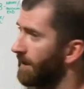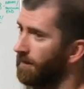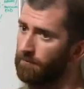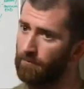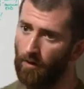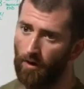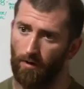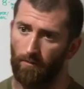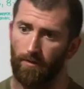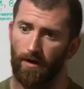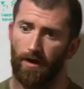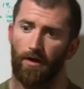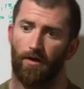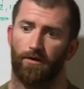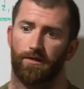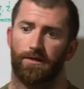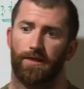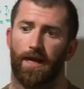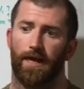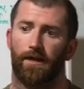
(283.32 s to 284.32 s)
barbell
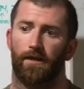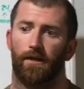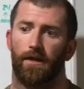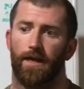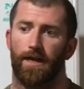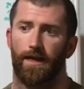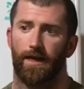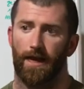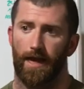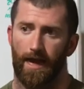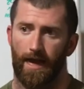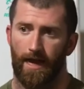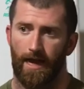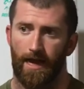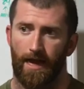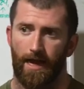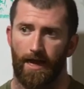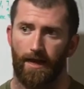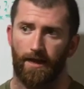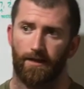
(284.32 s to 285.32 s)
cycling
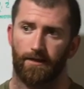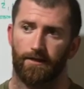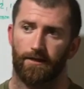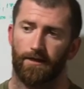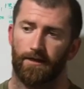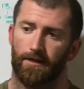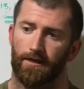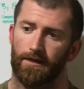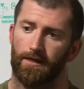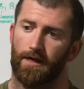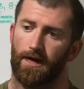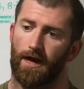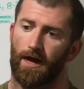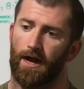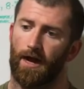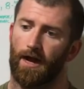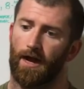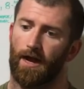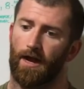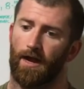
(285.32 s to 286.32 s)
and
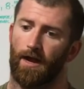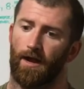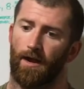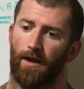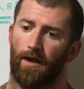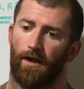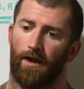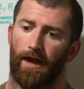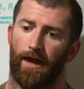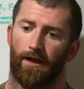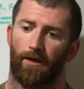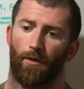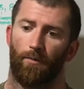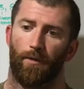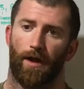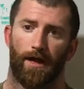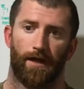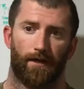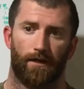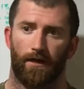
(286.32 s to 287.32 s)
echo
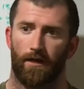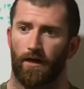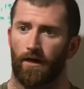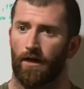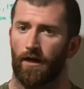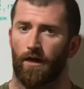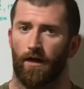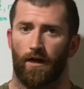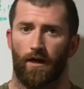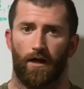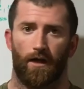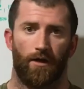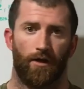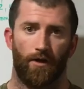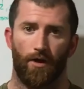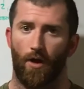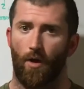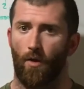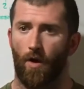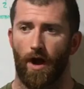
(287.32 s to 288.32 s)
bike.
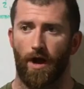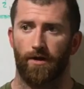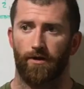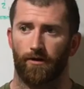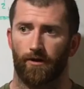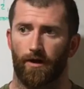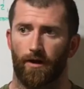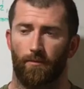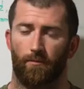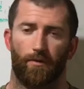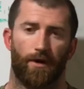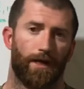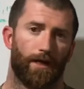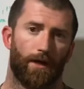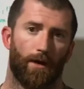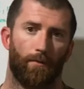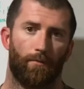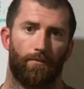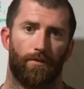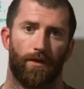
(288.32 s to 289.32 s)
Know how you're going to break
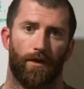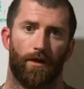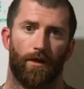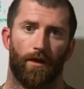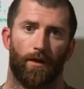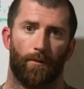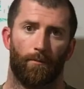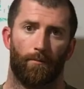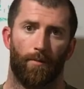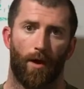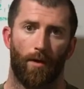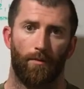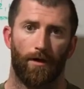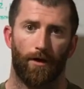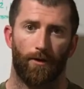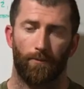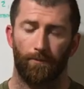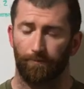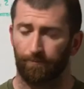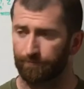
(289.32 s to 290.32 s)
up the
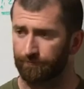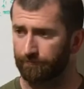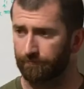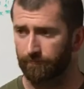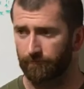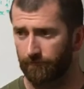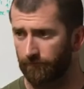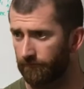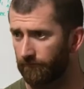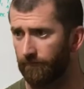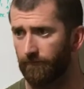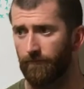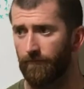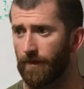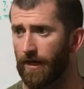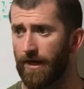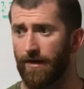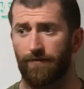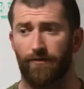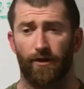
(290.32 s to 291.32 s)
barbell.
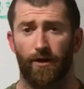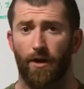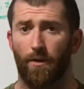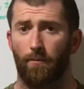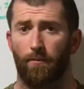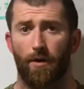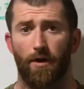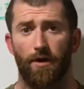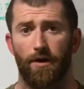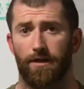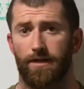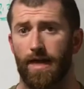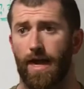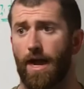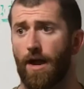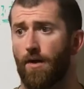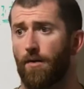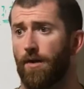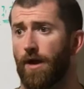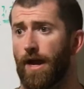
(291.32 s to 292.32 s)
If you're going to burn it
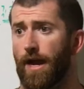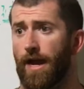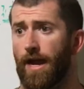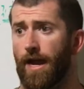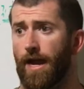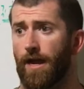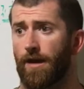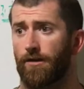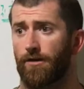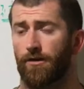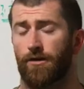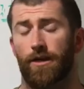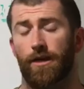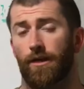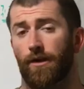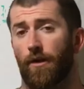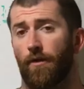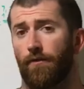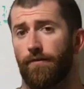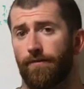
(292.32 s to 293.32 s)
down and you can
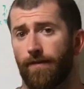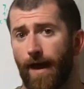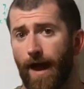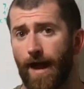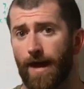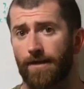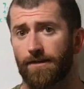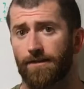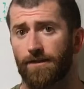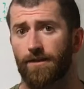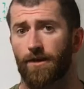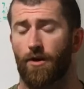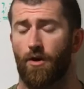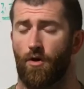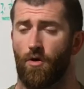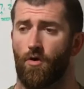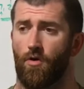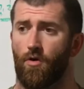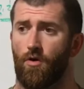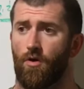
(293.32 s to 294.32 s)
go fast
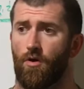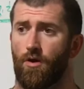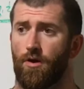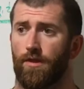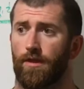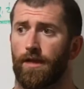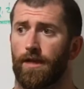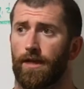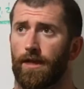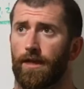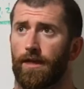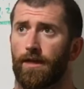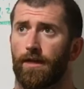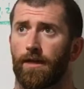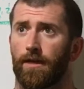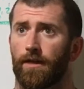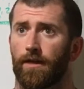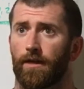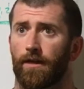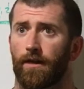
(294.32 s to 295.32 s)
on the
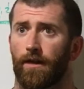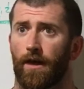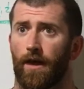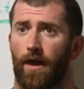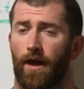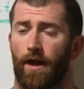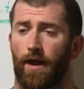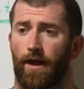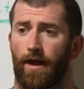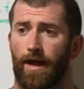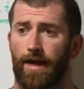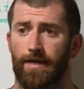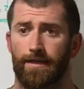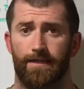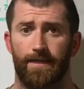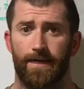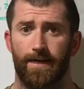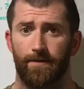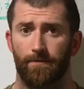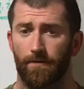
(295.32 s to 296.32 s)

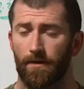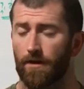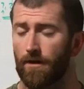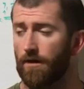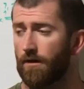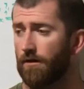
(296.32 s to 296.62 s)
18,